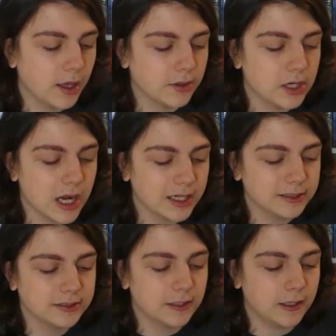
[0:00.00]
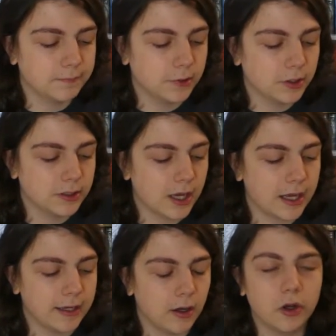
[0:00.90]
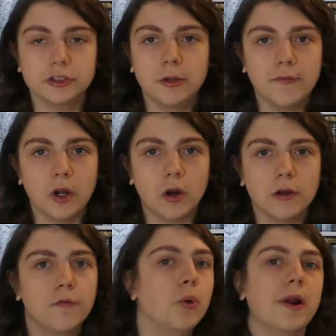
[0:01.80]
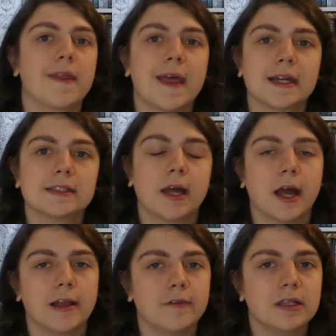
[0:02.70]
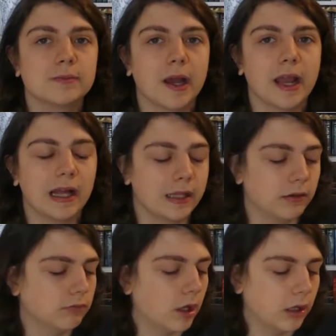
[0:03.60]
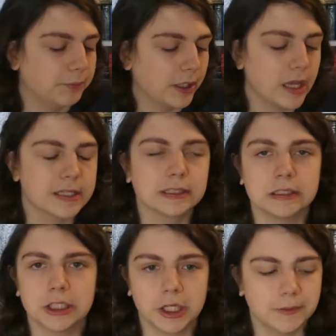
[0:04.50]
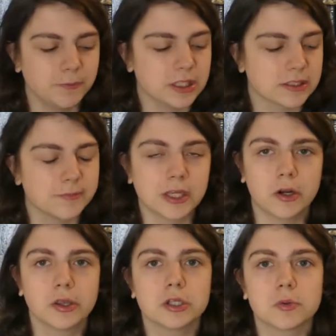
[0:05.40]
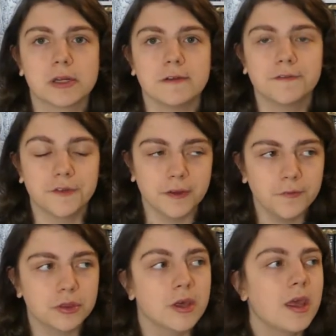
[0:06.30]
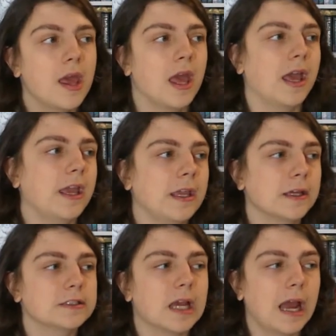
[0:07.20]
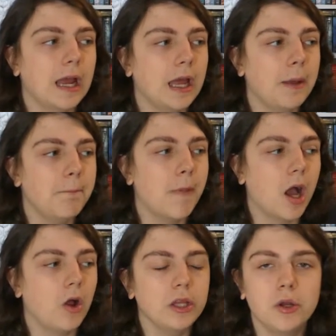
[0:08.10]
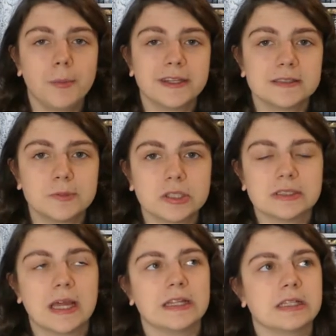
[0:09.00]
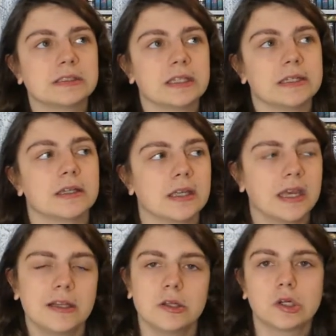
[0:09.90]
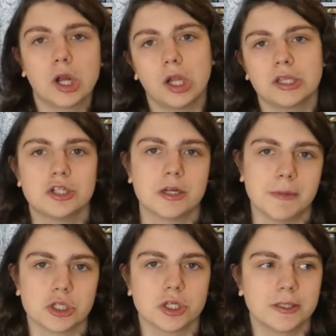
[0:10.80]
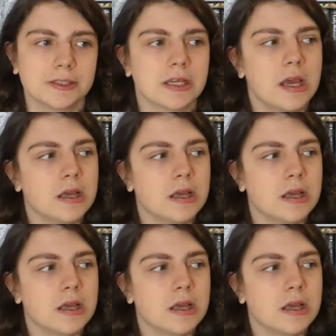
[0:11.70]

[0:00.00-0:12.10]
The next book I also have an ARC for, and that is The Ivies by Alexa Dunn. This comes out on the 25th. And all I know about this book is that it's like killer college admissions.